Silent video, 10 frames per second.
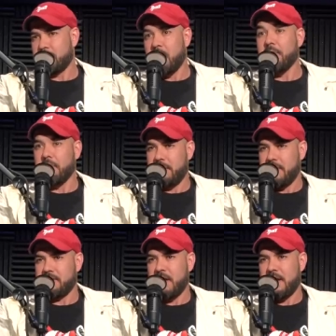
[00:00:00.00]
prevalent
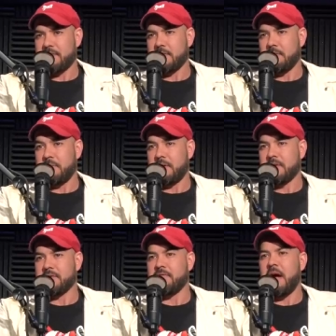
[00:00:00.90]
as cancer yes.
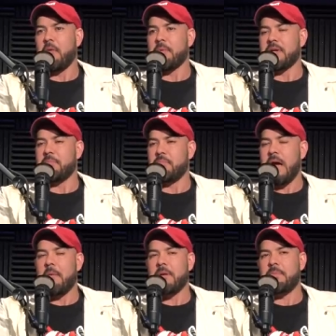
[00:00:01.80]
because of how many
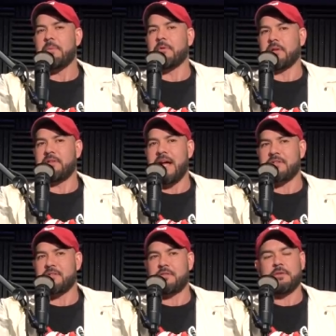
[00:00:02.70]
how many people are going to attach
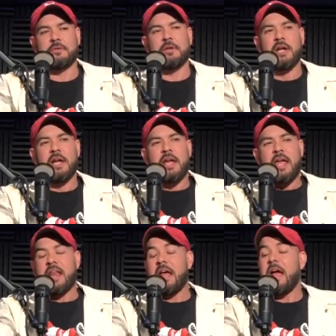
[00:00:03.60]
this to.
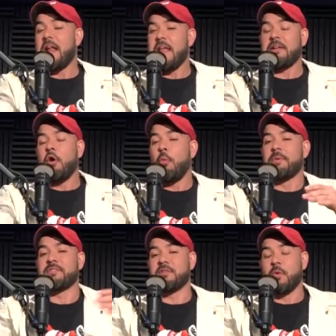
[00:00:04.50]
And, and it
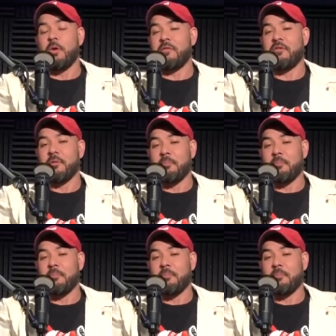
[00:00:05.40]
opens the door for